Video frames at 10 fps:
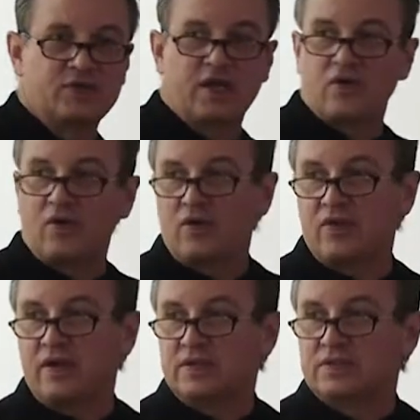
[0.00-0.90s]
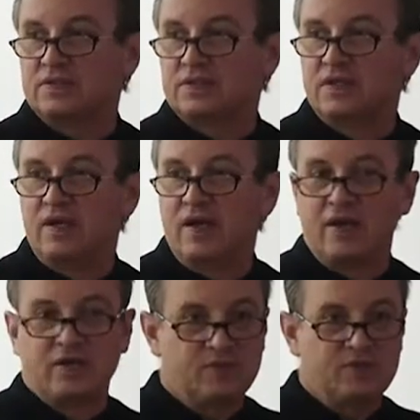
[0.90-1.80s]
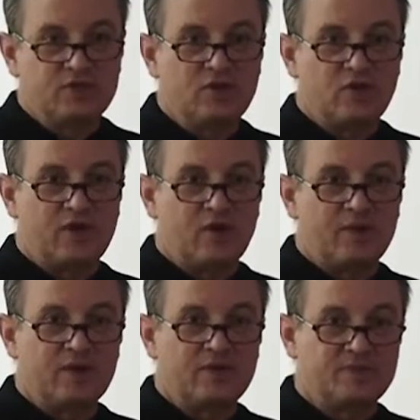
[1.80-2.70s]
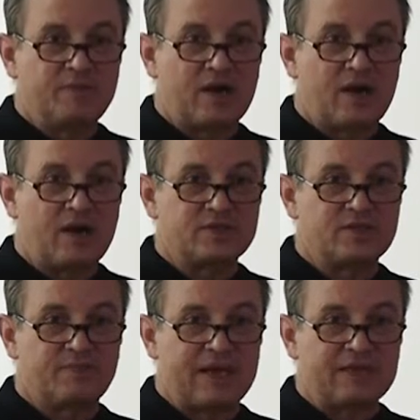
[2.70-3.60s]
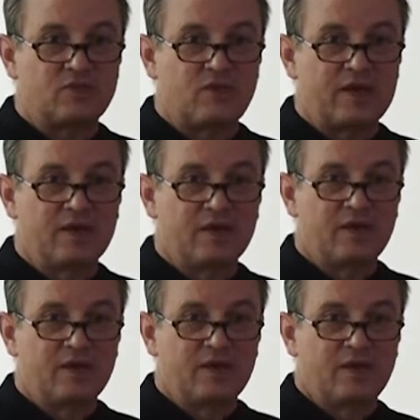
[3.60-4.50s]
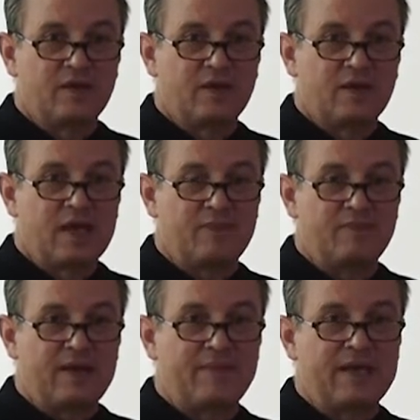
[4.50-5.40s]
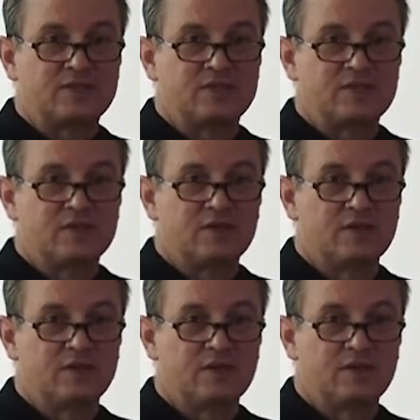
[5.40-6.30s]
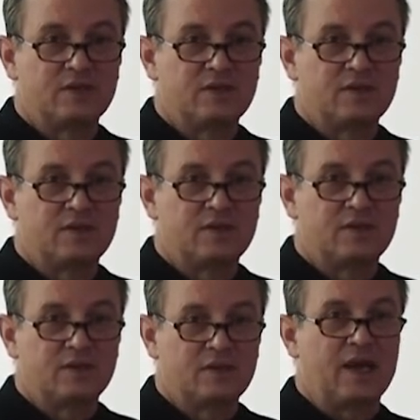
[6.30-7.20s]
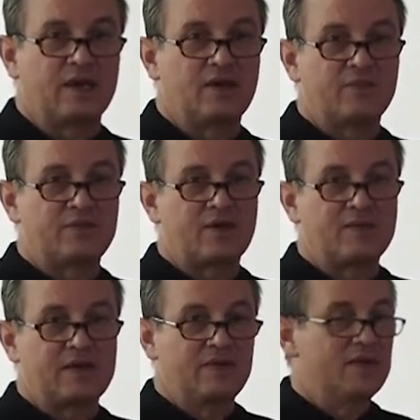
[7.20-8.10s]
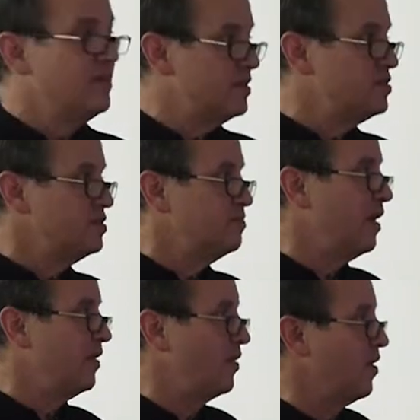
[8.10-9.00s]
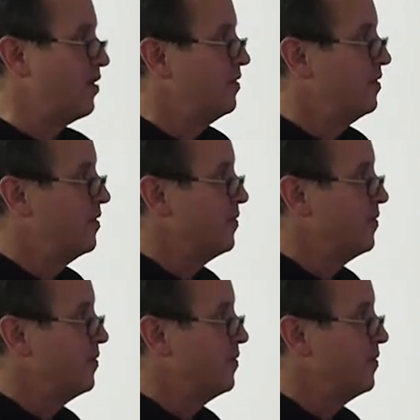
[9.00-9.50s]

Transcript: He was a year older than us. Did you know Gilbert? He was a periodontist that passed away. He had MS. Yeah, you know what I'm talking about? This is his mother-in-law.